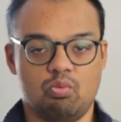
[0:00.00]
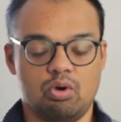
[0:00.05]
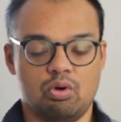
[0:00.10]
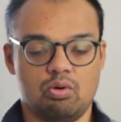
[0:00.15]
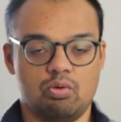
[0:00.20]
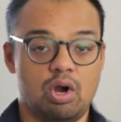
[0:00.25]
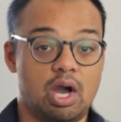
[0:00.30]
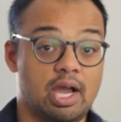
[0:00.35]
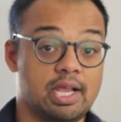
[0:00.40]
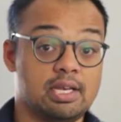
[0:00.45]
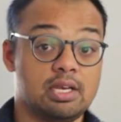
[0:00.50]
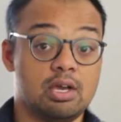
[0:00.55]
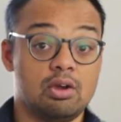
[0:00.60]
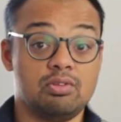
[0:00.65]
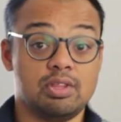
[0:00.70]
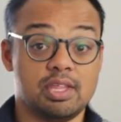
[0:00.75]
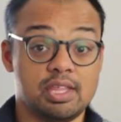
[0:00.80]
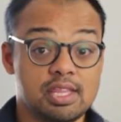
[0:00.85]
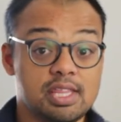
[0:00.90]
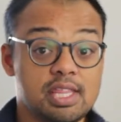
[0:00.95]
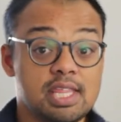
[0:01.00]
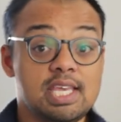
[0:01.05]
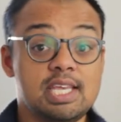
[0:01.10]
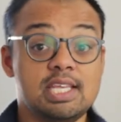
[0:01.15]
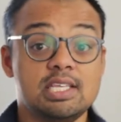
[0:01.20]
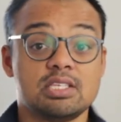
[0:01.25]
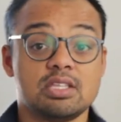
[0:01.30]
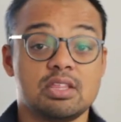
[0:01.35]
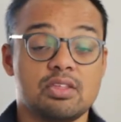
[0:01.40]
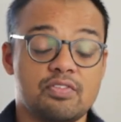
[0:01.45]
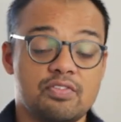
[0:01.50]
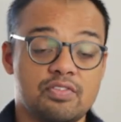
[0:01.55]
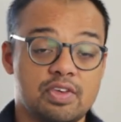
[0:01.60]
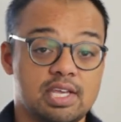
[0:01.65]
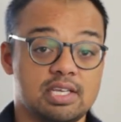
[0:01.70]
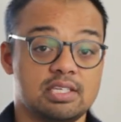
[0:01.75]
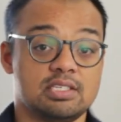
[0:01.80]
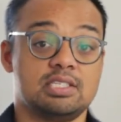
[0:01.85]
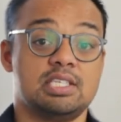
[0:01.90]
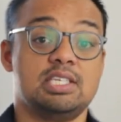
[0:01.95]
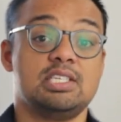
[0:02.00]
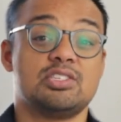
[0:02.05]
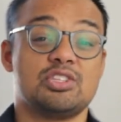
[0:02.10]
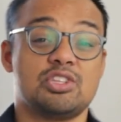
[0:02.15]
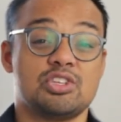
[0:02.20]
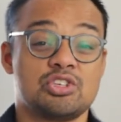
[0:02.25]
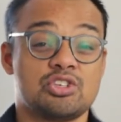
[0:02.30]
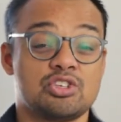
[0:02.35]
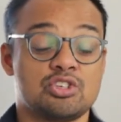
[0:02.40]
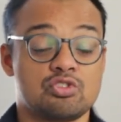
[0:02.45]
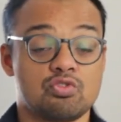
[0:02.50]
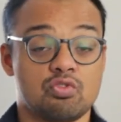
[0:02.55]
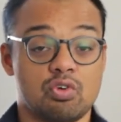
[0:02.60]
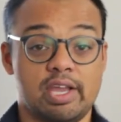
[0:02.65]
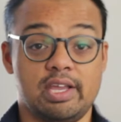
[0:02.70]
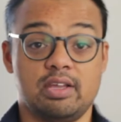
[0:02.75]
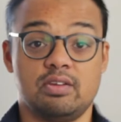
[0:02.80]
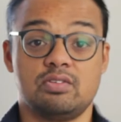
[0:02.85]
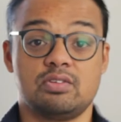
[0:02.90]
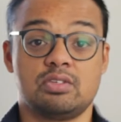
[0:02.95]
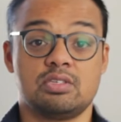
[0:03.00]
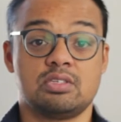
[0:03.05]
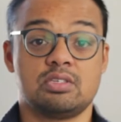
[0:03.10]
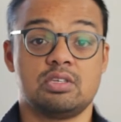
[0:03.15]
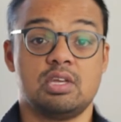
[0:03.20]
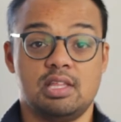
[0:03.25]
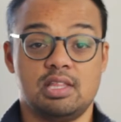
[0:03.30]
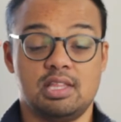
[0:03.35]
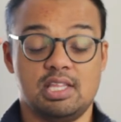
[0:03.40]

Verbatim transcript: well, I know that these are the things, these are the strengths,